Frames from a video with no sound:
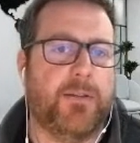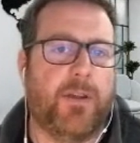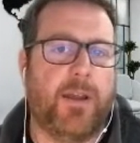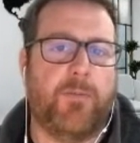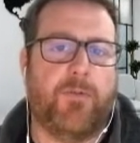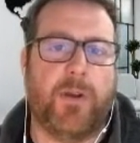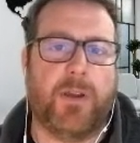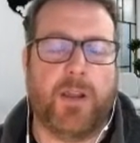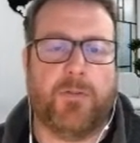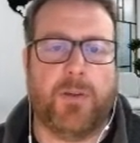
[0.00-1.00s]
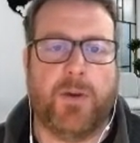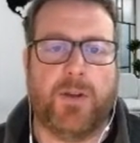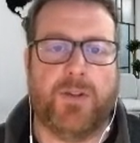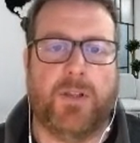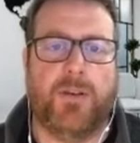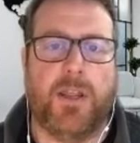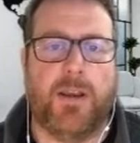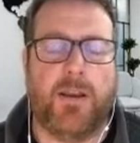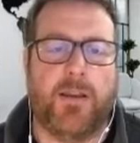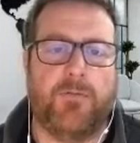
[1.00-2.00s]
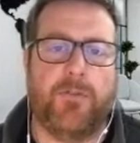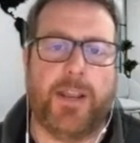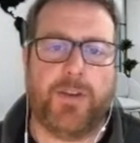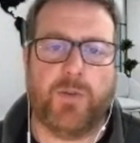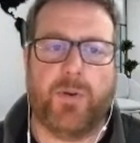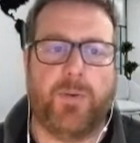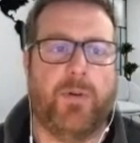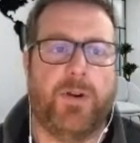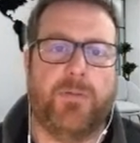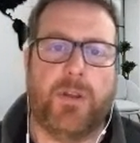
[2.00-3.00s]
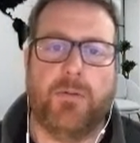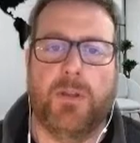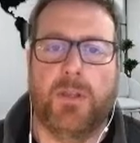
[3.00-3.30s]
from a kind of commercial and financial point of view.